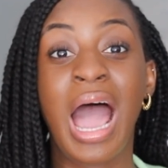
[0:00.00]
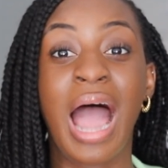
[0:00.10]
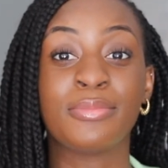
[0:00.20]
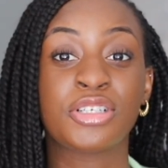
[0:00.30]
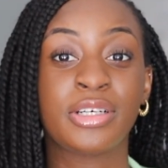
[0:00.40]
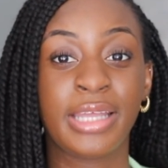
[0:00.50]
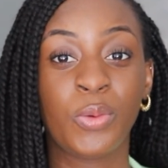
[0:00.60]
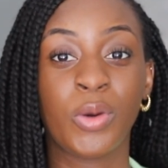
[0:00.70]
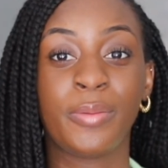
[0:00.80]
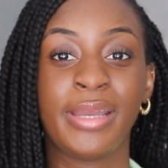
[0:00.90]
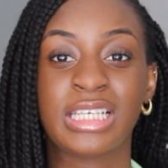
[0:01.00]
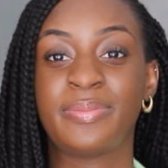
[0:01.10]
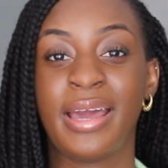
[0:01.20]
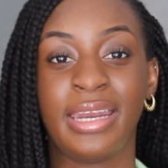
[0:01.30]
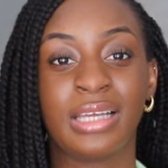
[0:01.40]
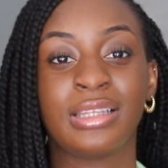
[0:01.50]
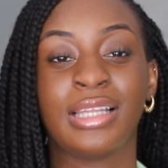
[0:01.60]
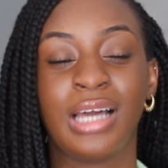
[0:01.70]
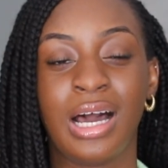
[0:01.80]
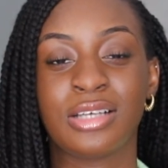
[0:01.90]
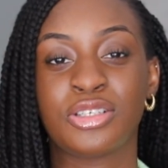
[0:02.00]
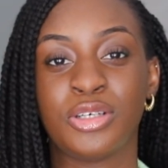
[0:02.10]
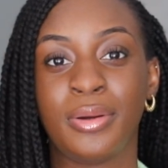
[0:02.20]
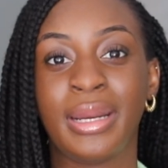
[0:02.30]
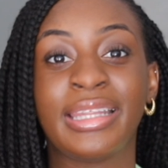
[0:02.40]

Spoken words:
I'm sure they will be expanding soon,